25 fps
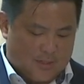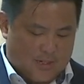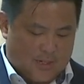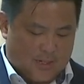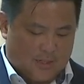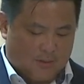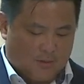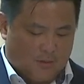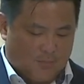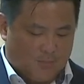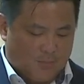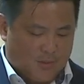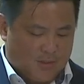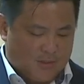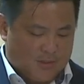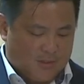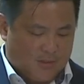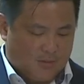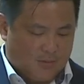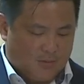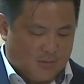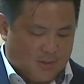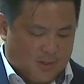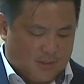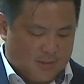and
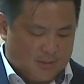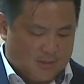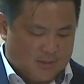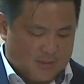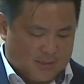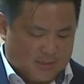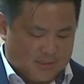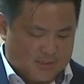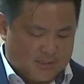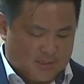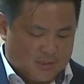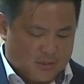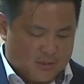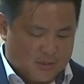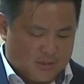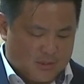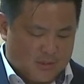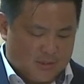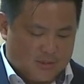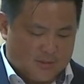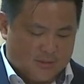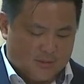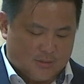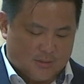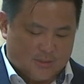Operating Grant
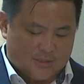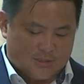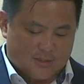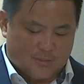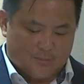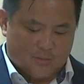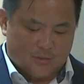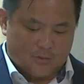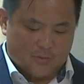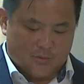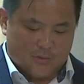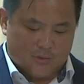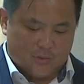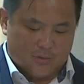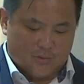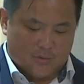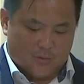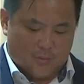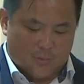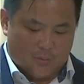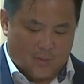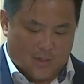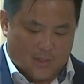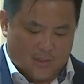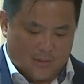extension till December
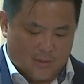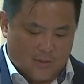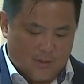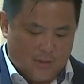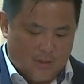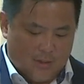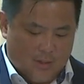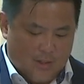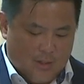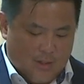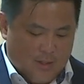2021.